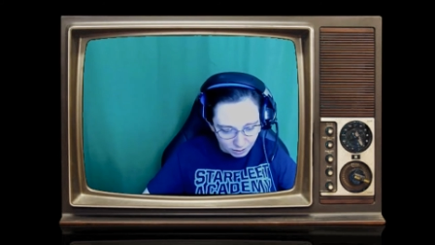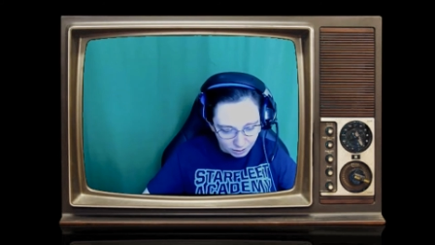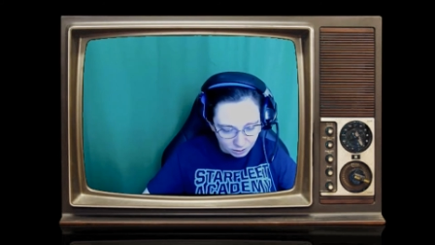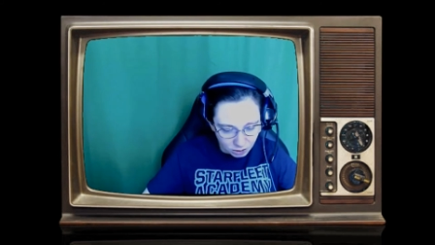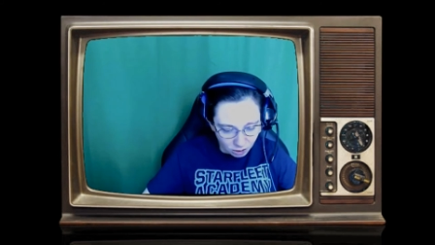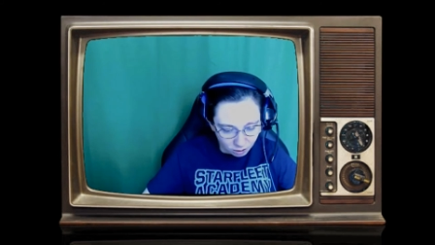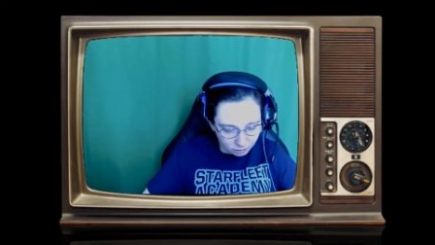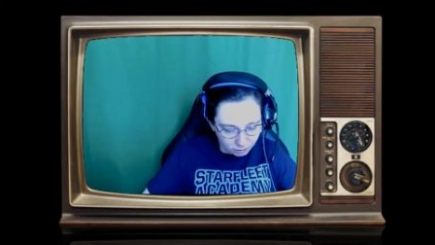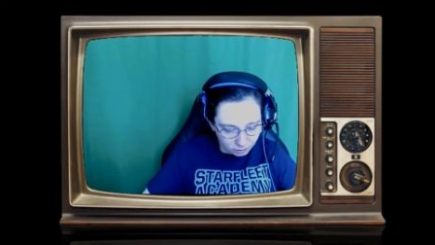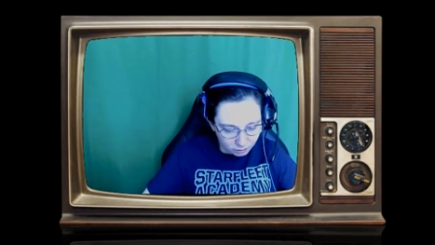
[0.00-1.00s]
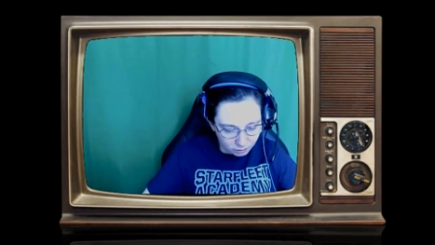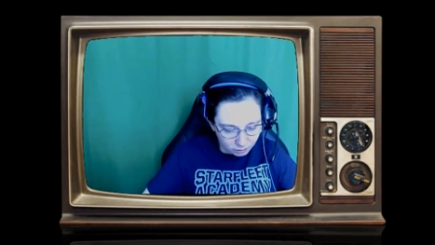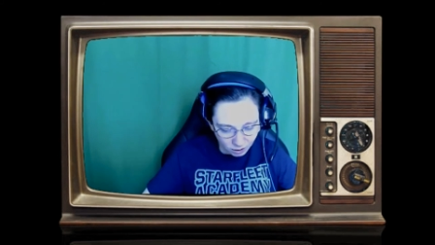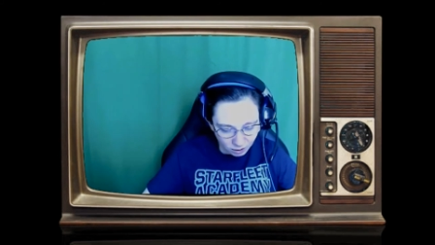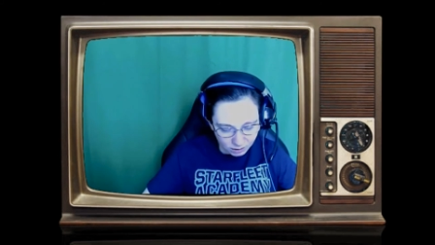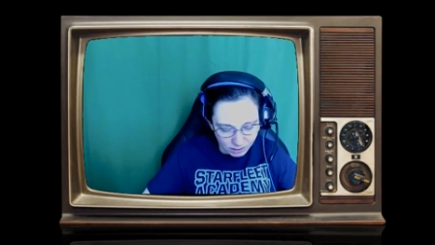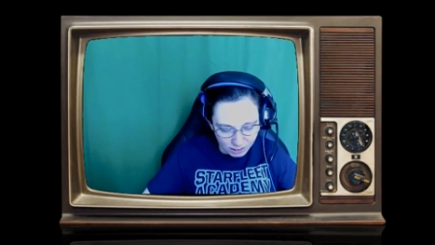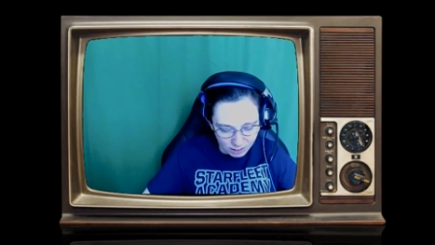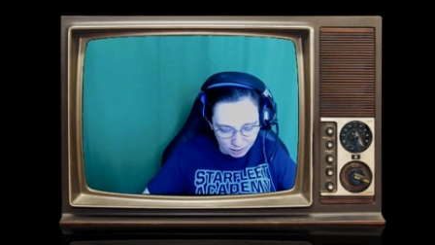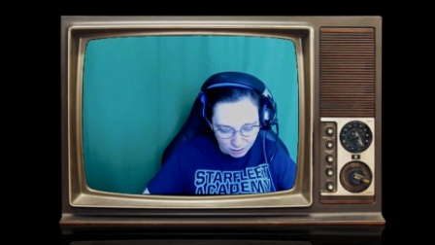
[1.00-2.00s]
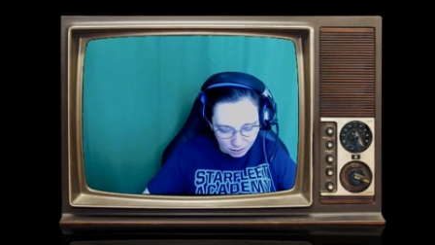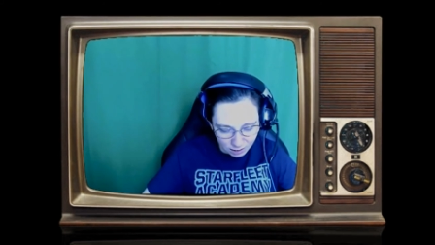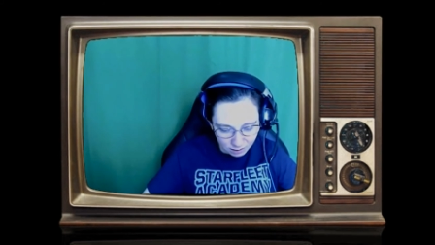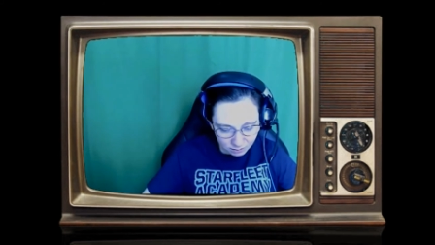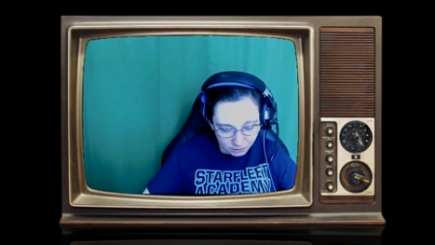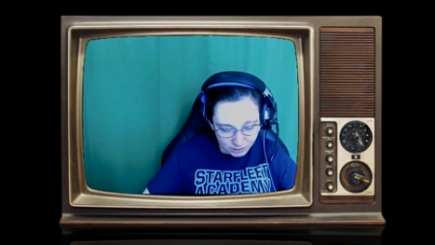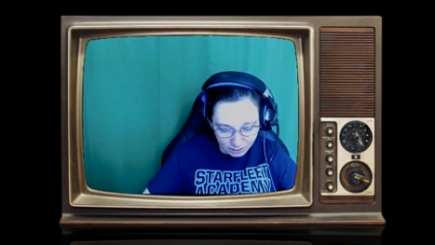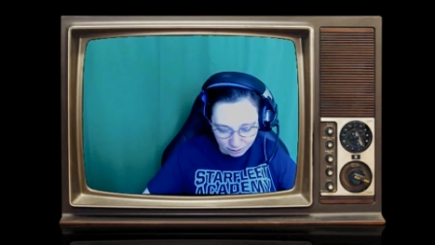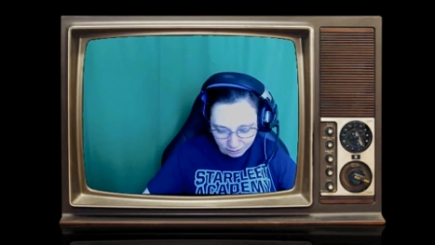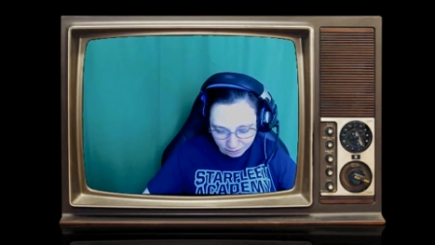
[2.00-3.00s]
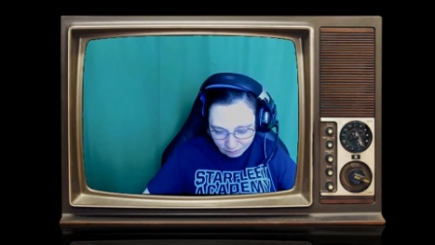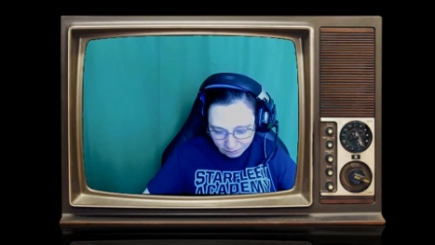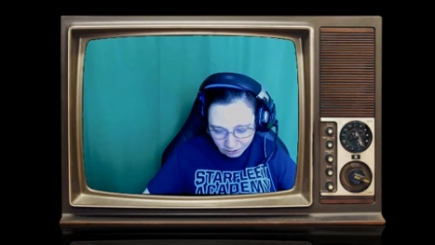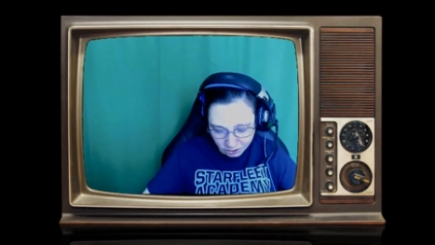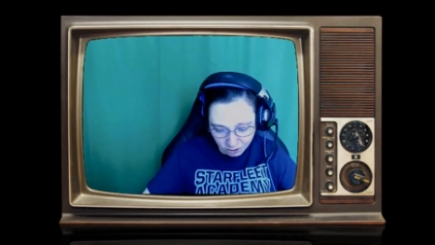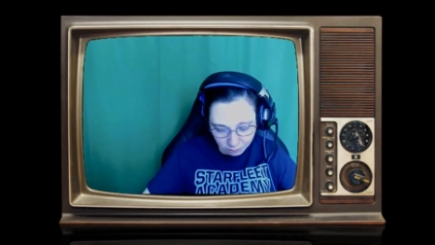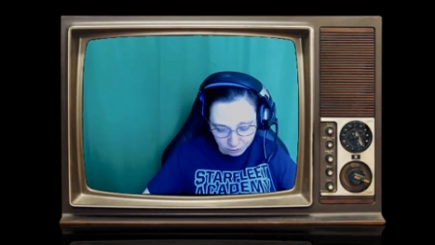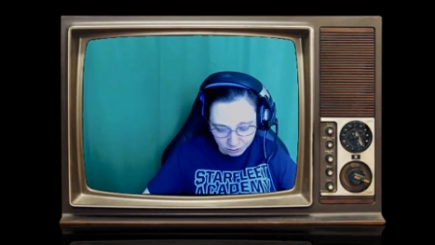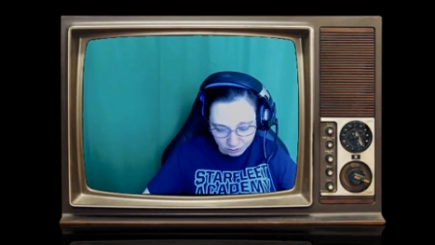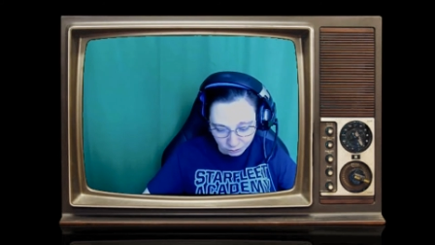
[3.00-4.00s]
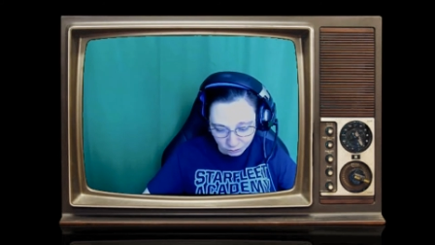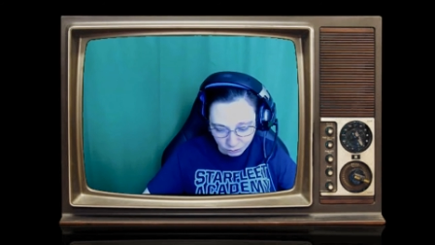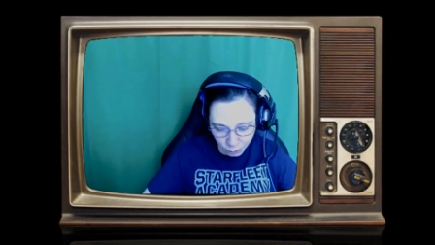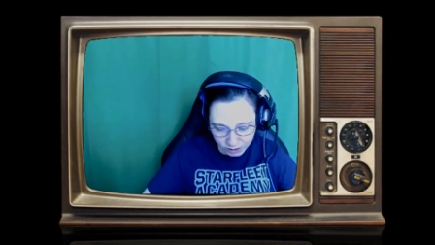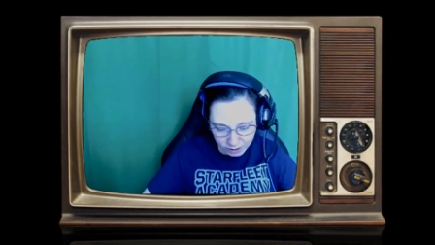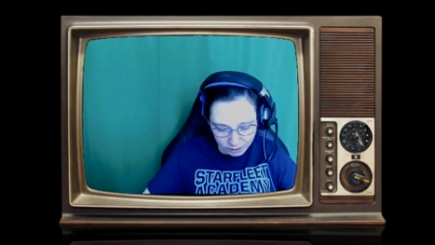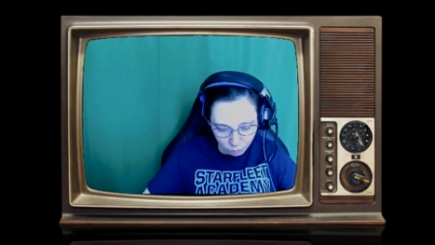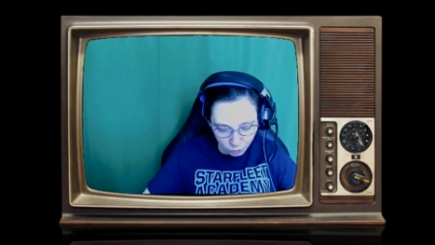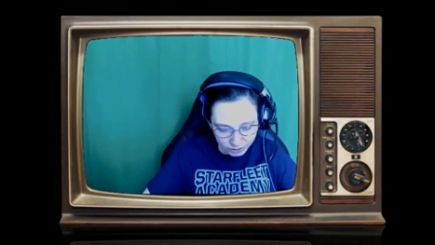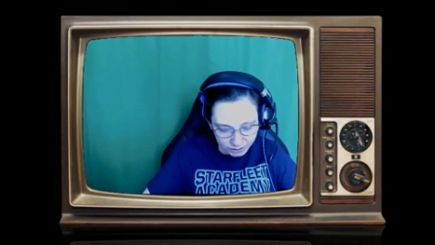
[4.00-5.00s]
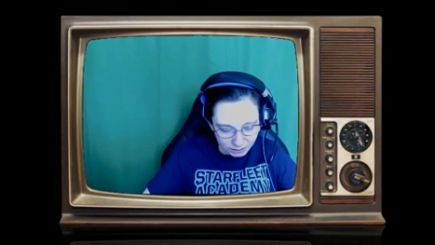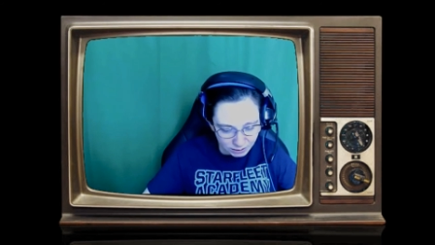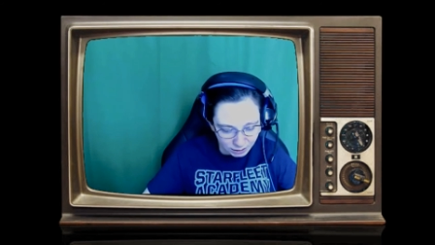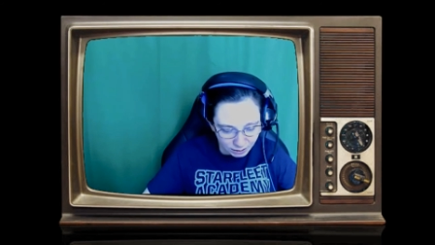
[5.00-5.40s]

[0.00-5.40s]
The chocolate so chocolatey, the vanilla and strawberry so sweet and moist.